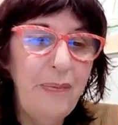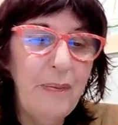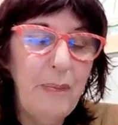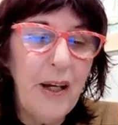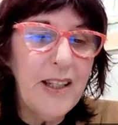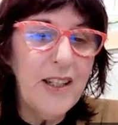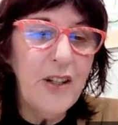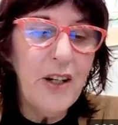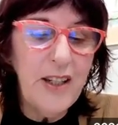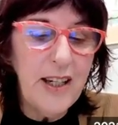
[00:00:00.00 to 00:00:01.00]
because it's
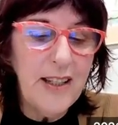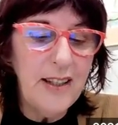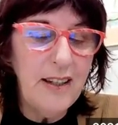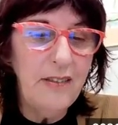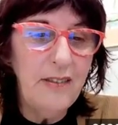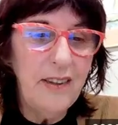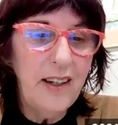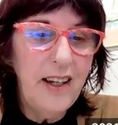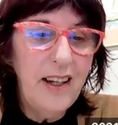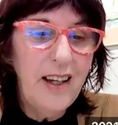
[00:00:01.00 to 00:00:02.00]
not just a
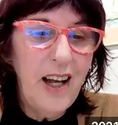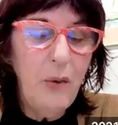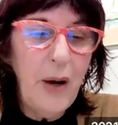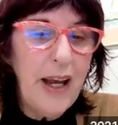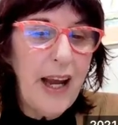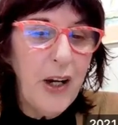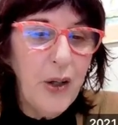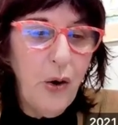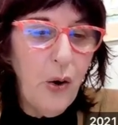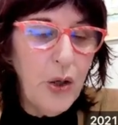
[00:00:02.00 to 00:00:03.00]

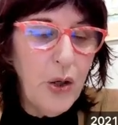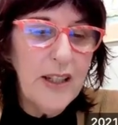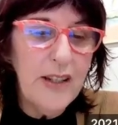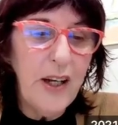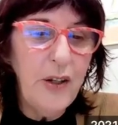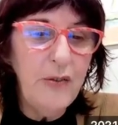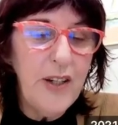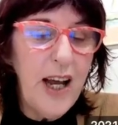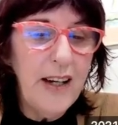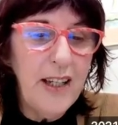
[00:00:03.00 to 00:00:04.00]
weekend course that you've
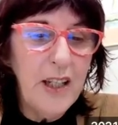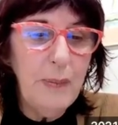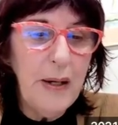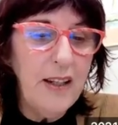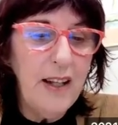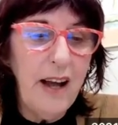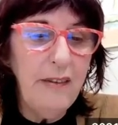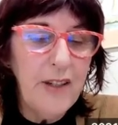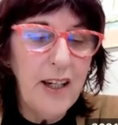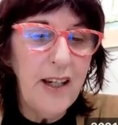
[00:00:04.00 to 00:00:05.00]
done. It's been a
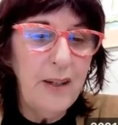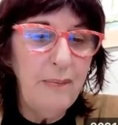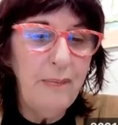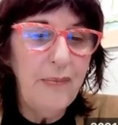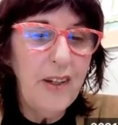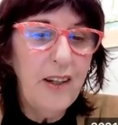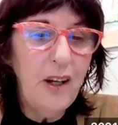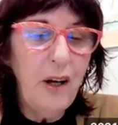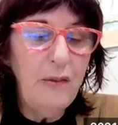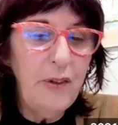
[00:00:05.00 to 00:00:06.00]
lifetime
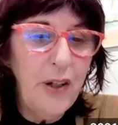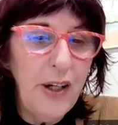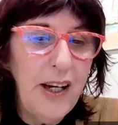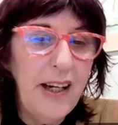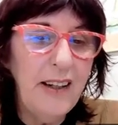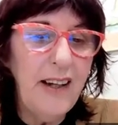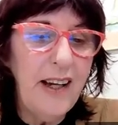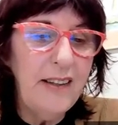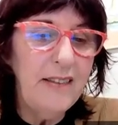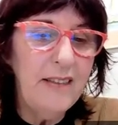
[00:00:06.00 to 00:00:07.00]
of learning
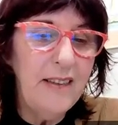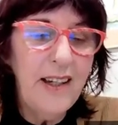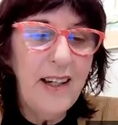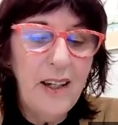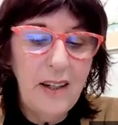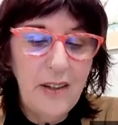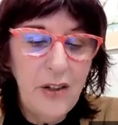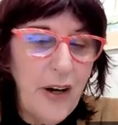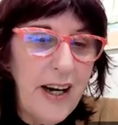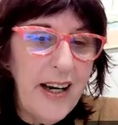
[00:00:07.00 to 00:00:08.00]
and
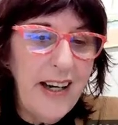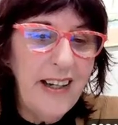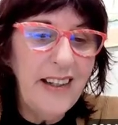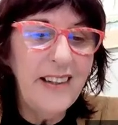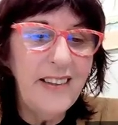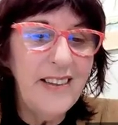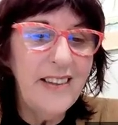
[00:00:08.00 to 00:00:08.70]
training and